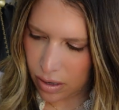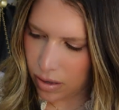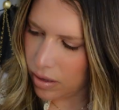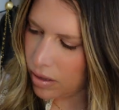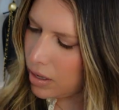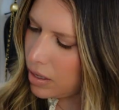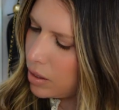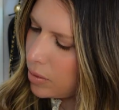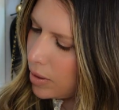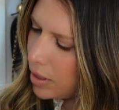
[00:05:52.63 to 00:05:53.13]

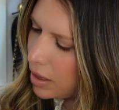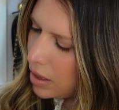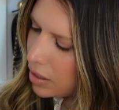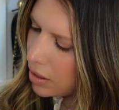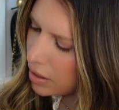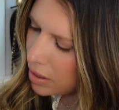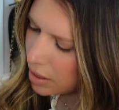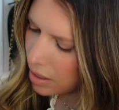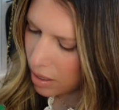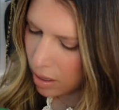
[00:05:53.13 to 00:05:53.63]
This one
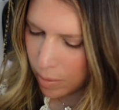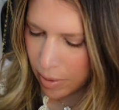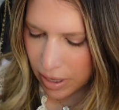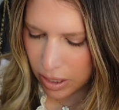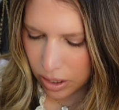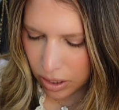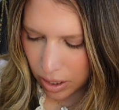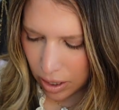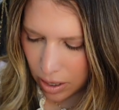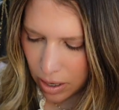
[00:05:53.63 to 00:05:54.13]
looks a little bit
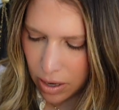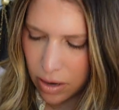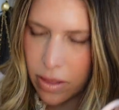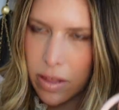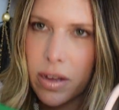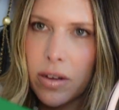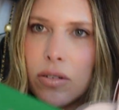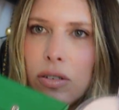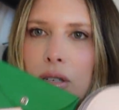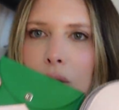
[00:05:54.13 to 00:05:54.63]
darker
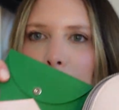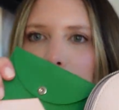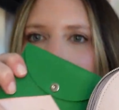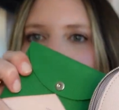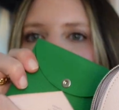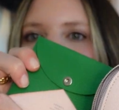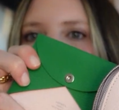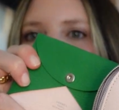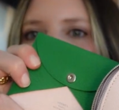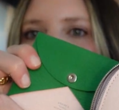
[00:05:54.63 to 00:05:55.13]
though to
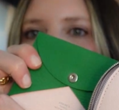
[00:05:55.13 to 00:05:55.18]
me.